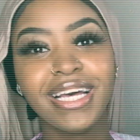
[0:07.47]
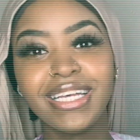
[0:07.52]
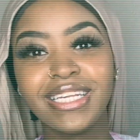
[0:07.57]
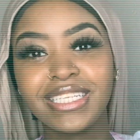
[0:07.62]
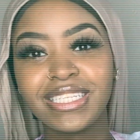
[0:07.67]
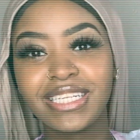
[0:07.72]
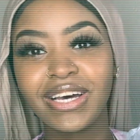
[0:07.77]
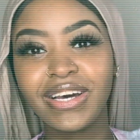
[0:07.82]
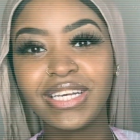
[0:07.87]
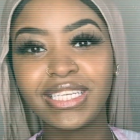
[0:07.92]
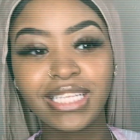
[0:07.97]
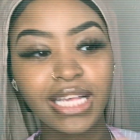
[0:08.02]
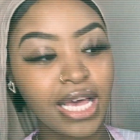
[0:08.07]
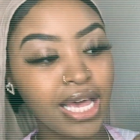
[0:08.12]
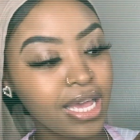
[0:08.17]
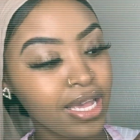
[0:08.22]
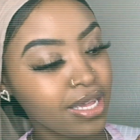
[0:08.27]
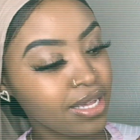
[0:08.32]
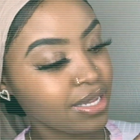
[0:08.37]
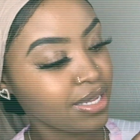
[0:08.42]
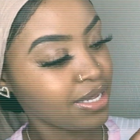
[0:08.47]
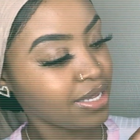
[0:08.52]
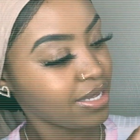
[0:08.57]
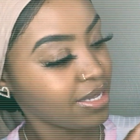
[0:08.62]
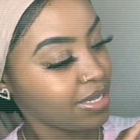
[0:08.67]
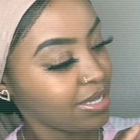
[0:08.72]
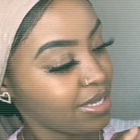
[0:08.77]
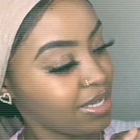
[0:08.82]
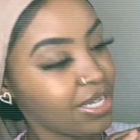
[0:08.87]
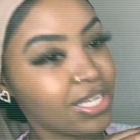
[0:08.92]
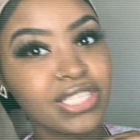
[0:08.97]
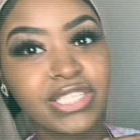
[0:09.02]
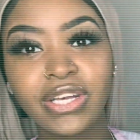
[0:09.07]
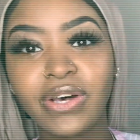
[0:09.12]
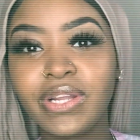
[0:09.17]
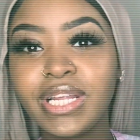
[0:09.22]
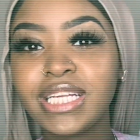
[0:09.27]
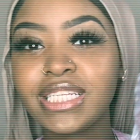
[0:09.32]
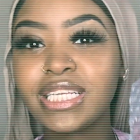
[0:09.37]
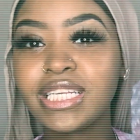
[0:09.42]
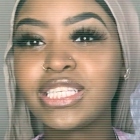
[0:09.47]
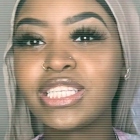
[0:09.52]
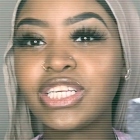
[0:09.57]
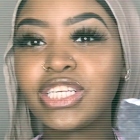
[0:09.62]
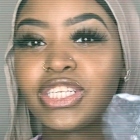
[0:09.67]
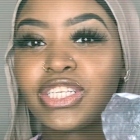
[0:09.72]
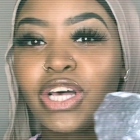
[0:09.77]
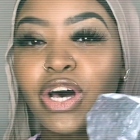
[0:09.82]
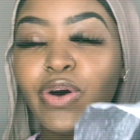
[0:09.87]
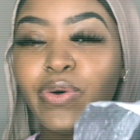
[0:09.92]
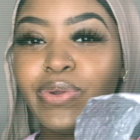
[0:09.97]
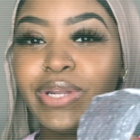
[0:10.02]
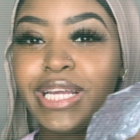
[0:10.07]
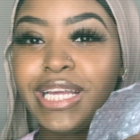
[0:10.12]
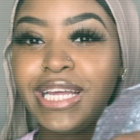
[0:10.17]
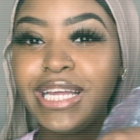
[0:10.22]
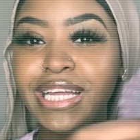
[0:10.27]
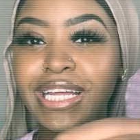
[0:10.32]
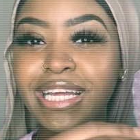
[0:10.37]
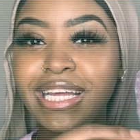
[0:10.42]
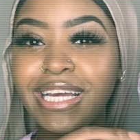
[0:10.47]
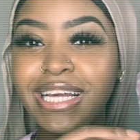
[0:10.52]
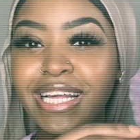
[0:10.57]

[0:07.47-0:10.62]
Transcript: So it say, so this is the Sony.